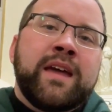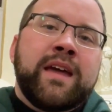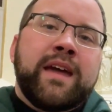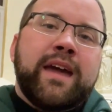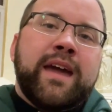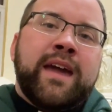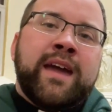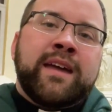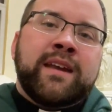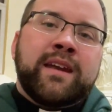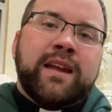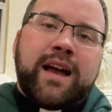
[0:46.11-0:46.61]

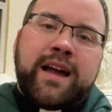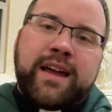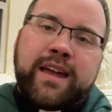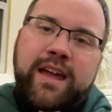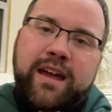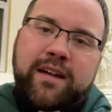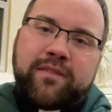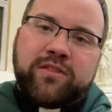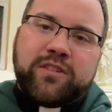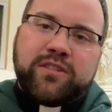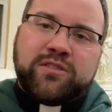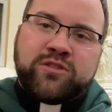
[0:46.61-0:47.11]
And I
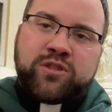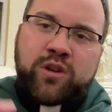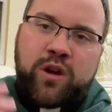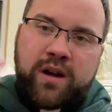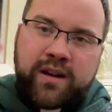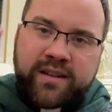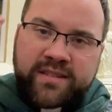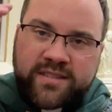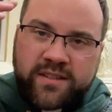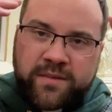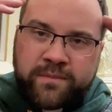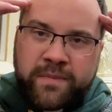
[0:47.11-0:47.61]
have the
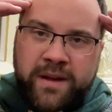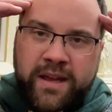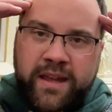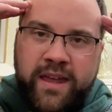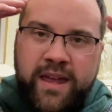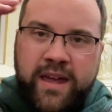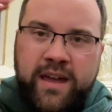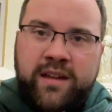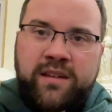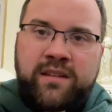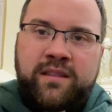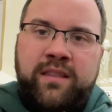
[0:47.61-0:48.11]
talks in my
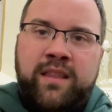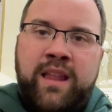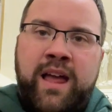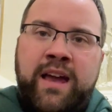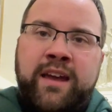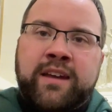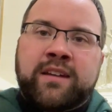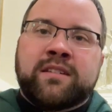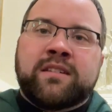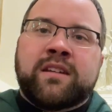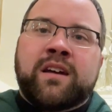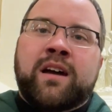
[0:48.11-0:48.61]
head
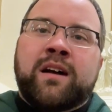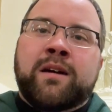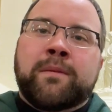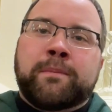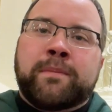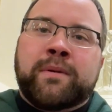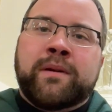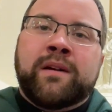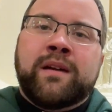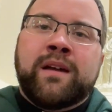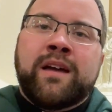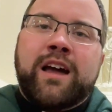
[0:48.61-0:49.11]
lined
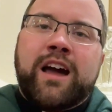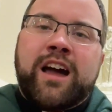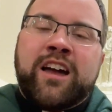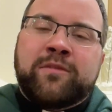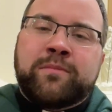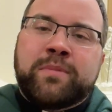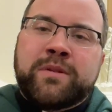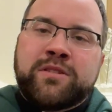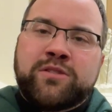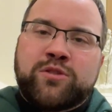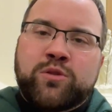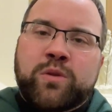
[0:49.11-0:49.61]
up. I've
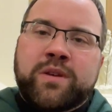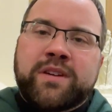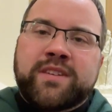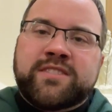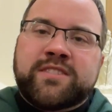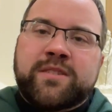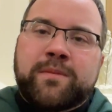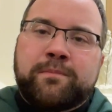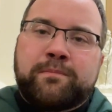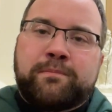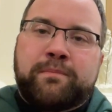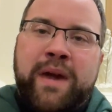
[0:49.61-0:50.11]
been doing
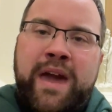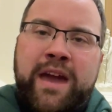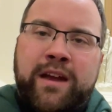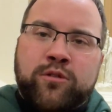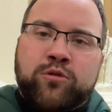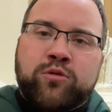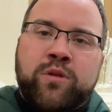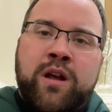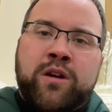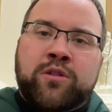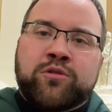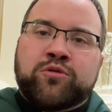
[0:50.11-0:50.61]
some
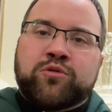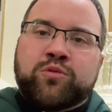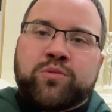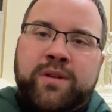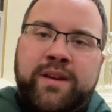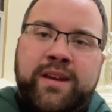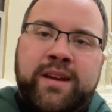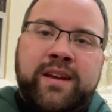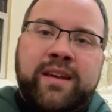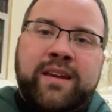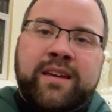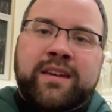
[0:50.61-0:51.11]
background
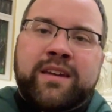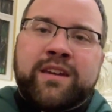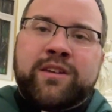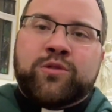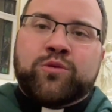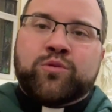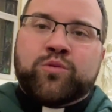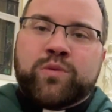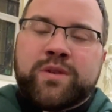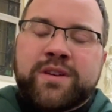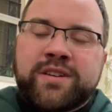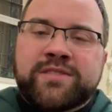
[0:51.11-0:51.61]
reading
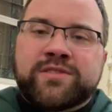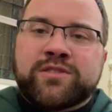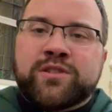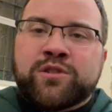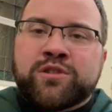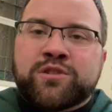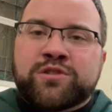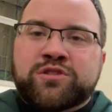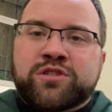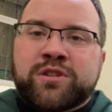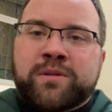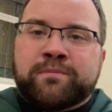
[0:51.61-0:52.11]
and
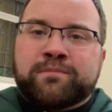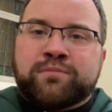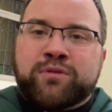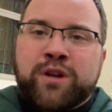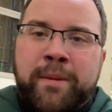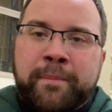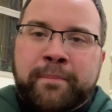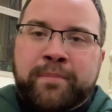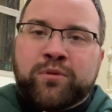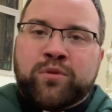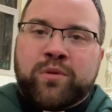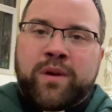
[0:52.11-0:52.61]
research and
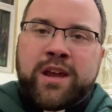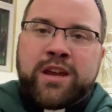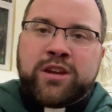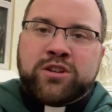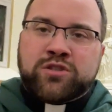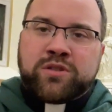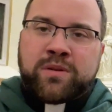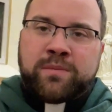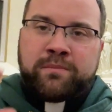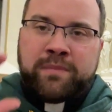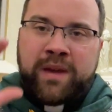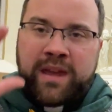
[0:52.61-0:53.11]

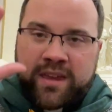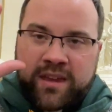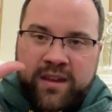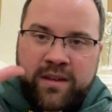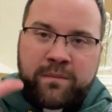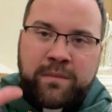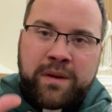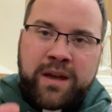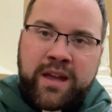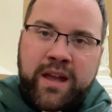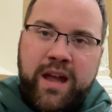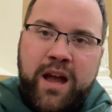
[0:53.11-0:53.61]
preparation, making
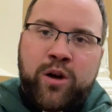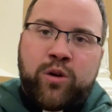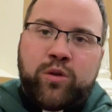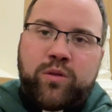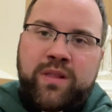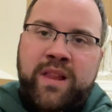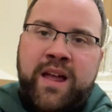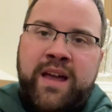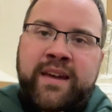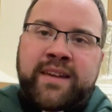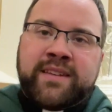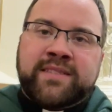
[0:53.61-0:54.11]
my
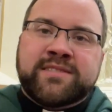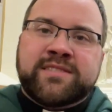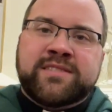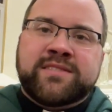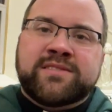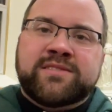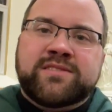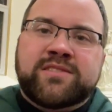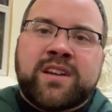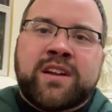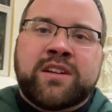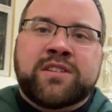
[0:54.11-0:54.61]
outlines and
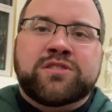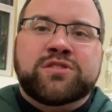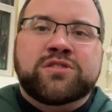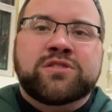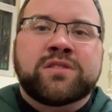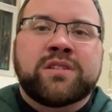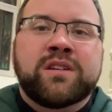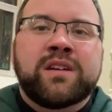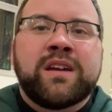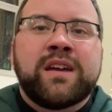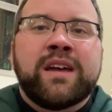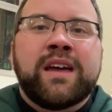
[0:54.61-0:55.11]
such.
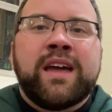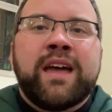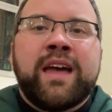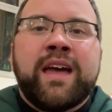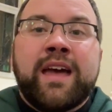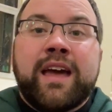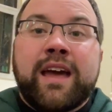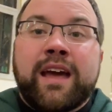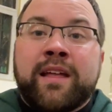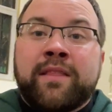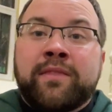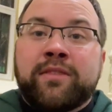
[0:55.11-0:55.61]

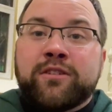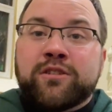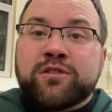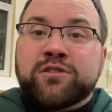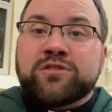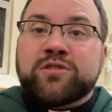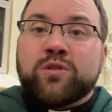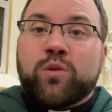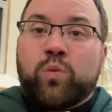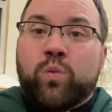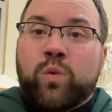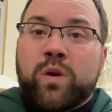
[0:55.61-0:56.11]
And
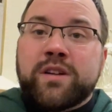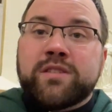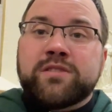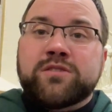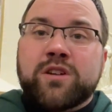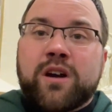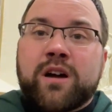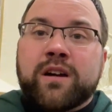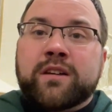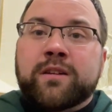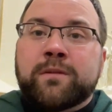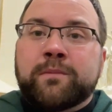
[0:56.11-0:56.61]
there's one
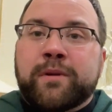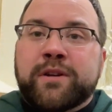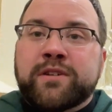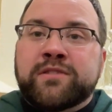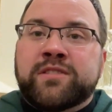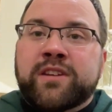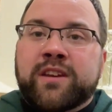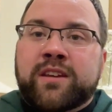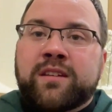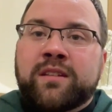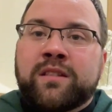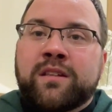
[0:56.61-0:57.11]
talk in
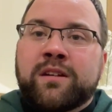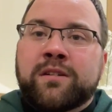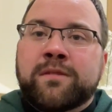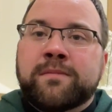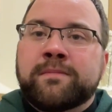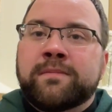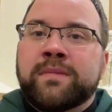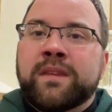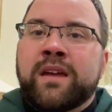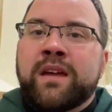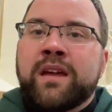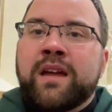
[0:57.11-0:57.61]
particular
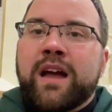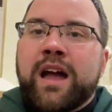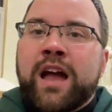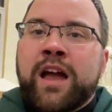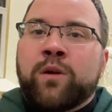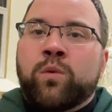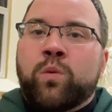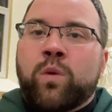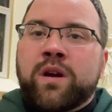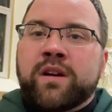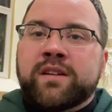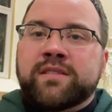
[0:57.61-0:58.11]
I
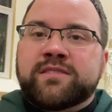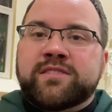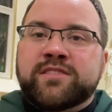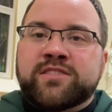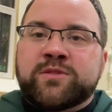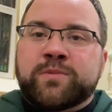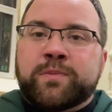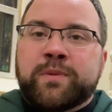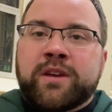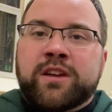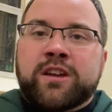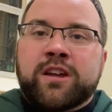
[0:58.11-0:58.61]
wanted to
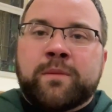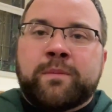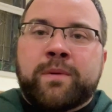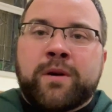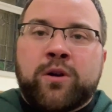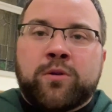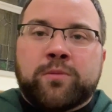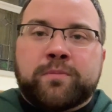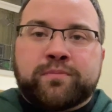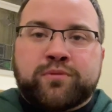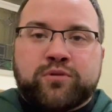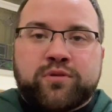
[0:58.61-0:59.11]
speak
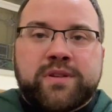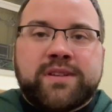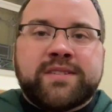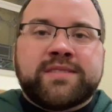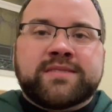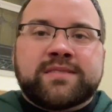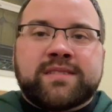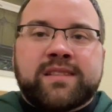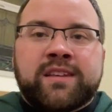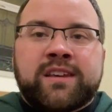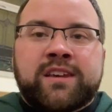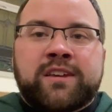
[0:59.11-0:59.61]
about
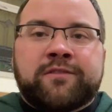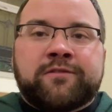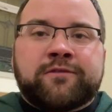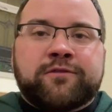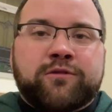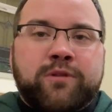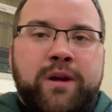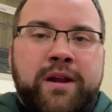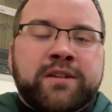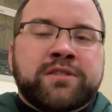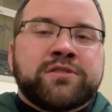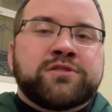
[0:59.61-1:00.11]
priestly
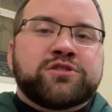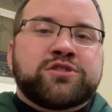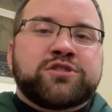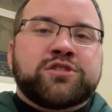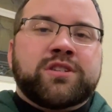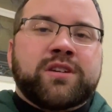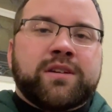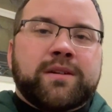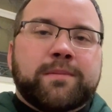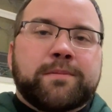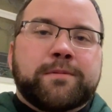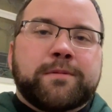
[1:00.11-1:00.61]

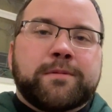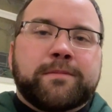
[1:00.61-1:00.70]
friendship.